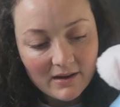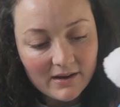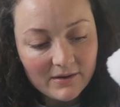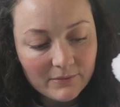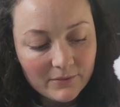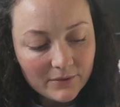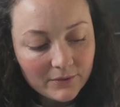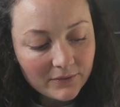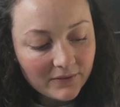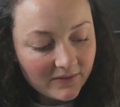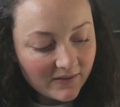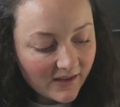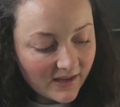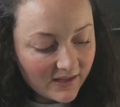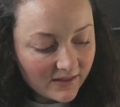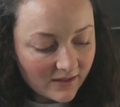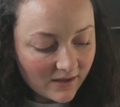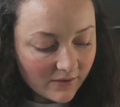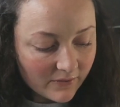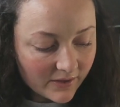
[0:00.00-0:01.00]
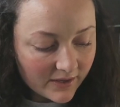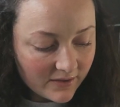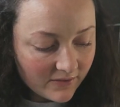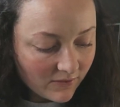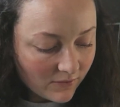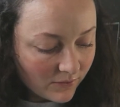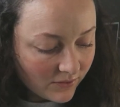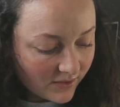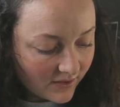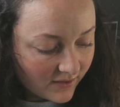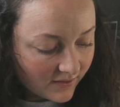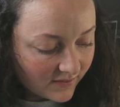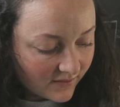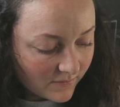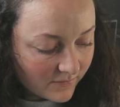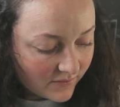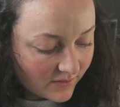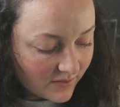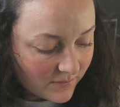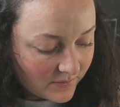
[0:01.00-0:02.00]
I will say though, I do think
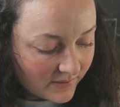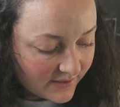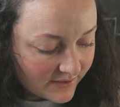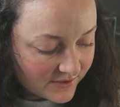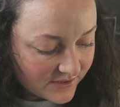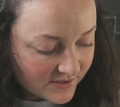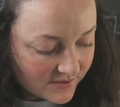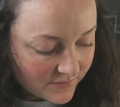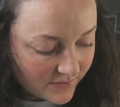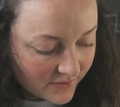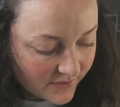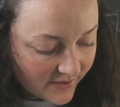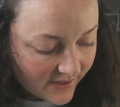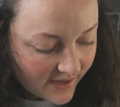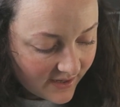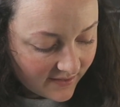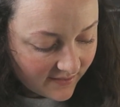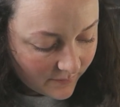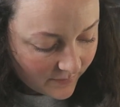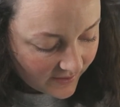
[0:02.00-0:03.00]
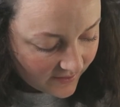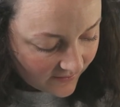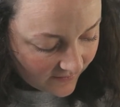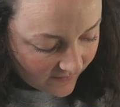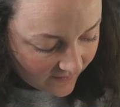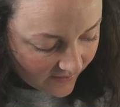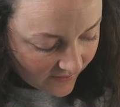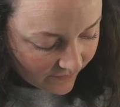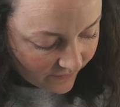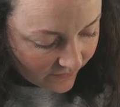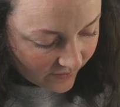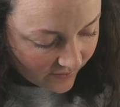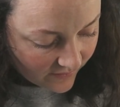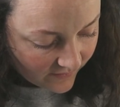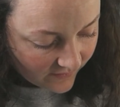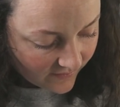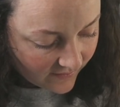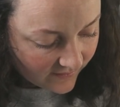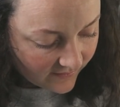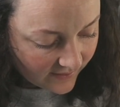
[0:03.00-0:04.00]
some of the plushes were quite expensive,
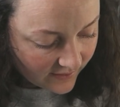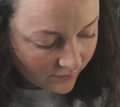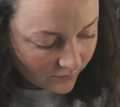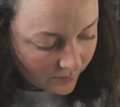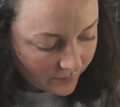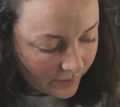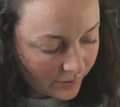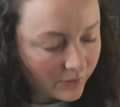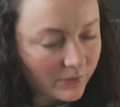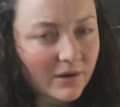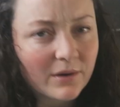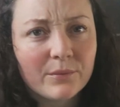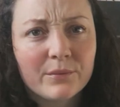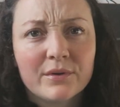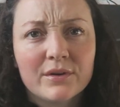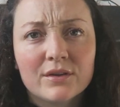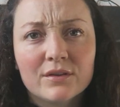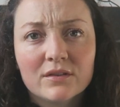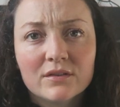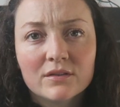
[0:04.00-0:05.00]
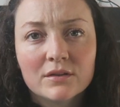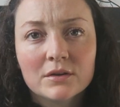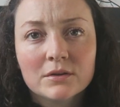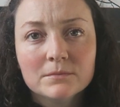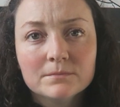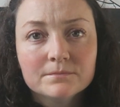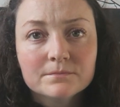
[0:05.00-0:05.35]
because this little Pua was